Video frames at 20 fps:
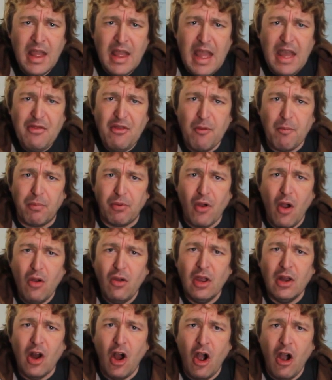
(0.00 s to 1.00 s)
And the
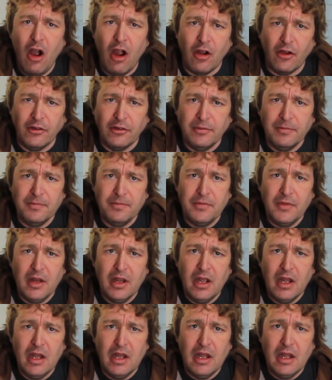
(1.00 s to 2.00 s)
broken heart
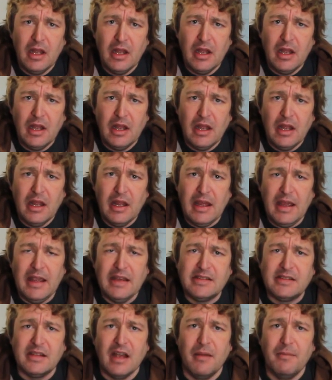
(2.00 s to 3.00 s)

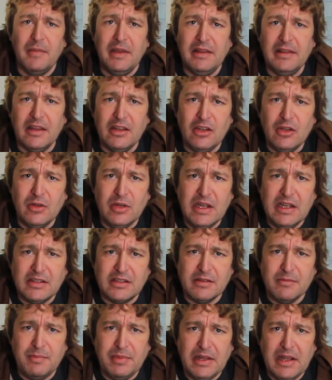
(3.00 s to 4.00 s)
is something that you need
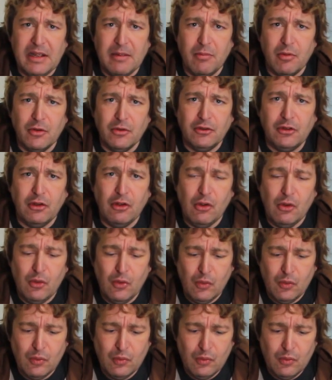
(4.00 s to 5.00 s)
to be able
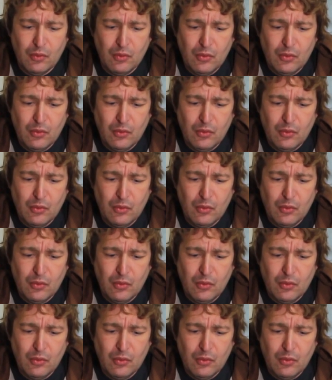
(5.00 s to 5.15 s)
to,